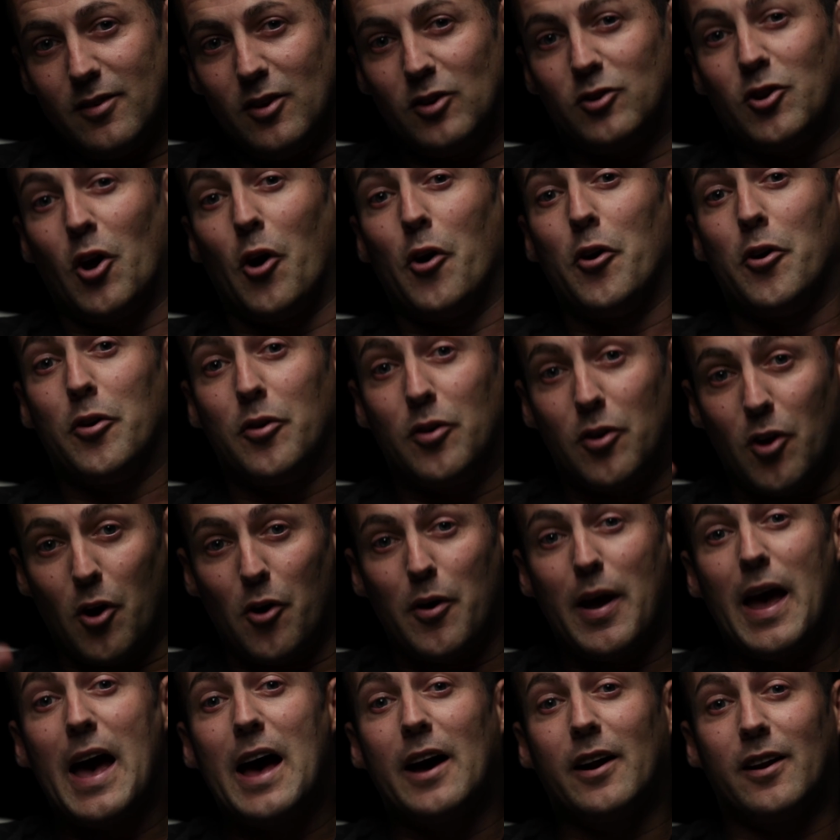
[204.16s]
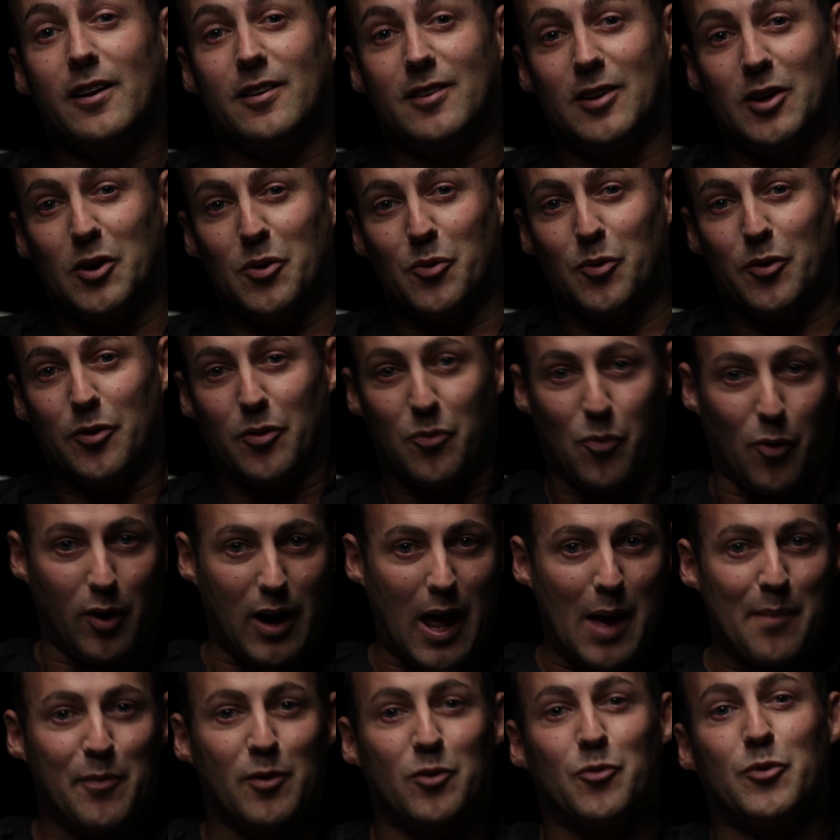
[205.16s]
you don't know how to deal with what
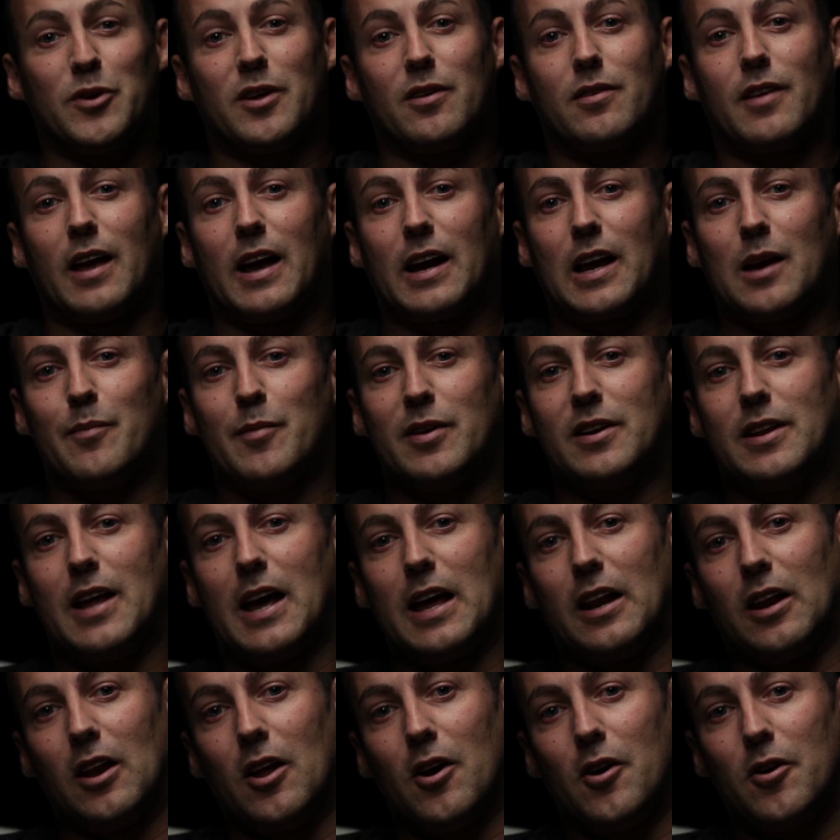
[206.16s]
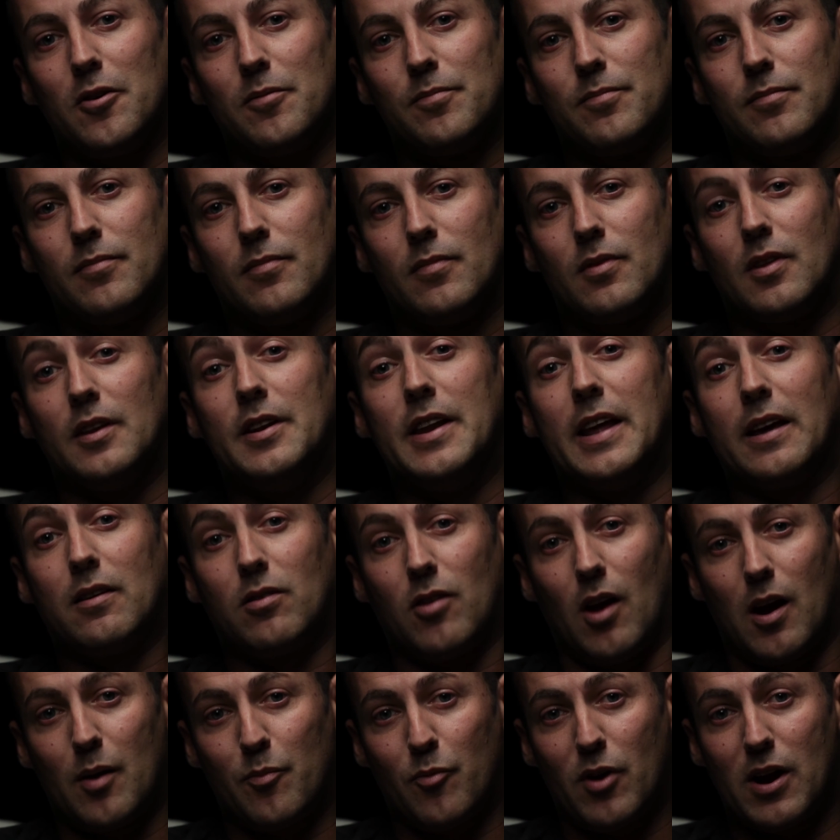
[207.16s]
happens when you start coming down low. So next
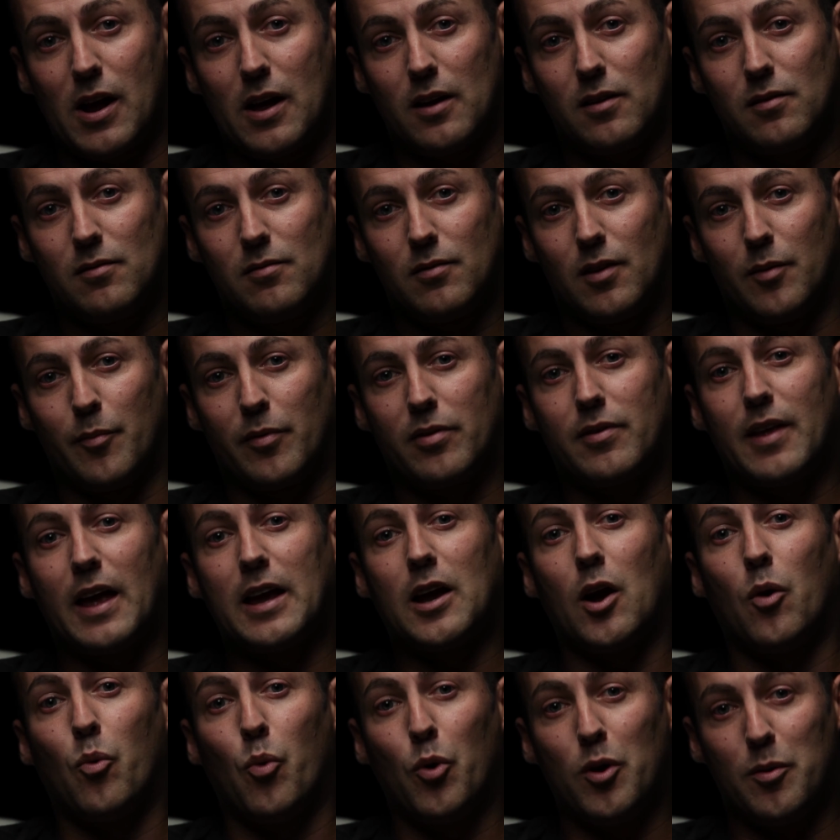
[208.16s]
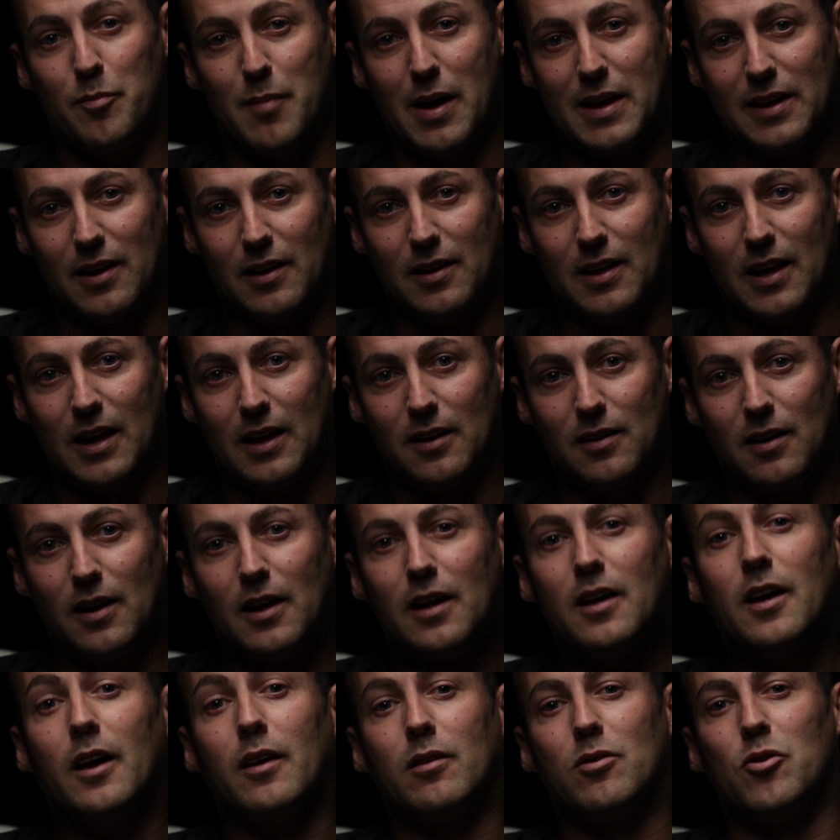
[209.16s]
time round, the mistake I wouldn't make again
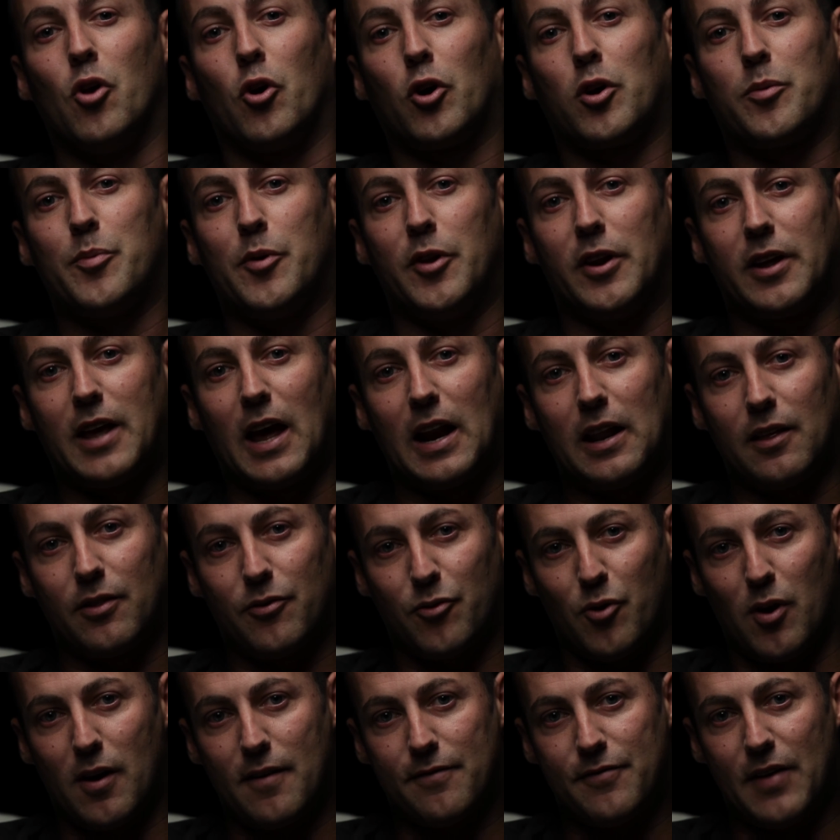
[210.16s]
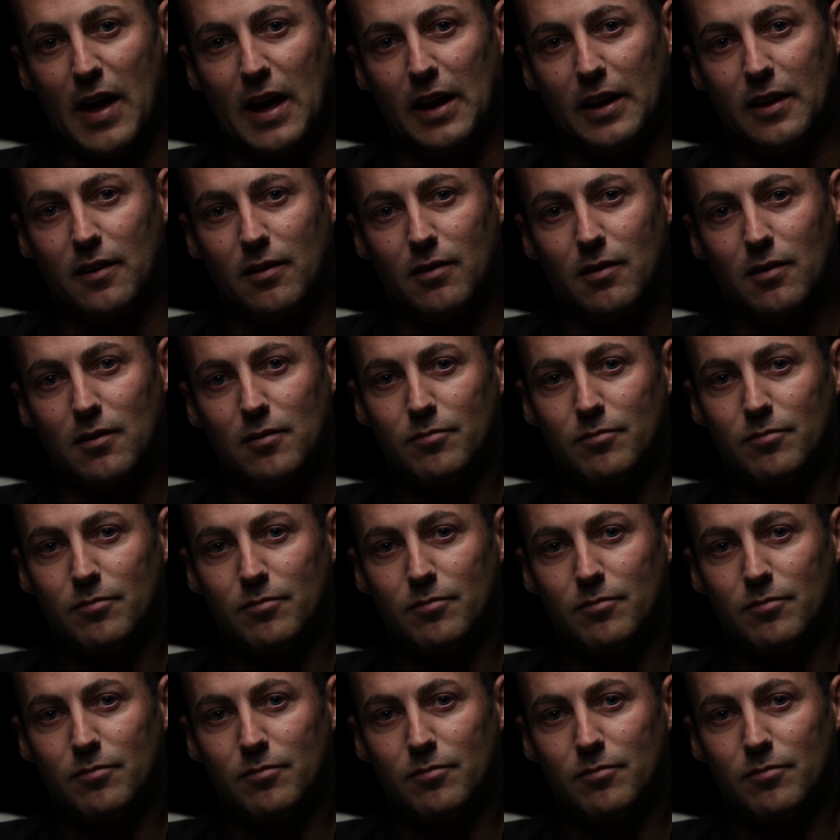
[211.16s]
is not communicating through our failures.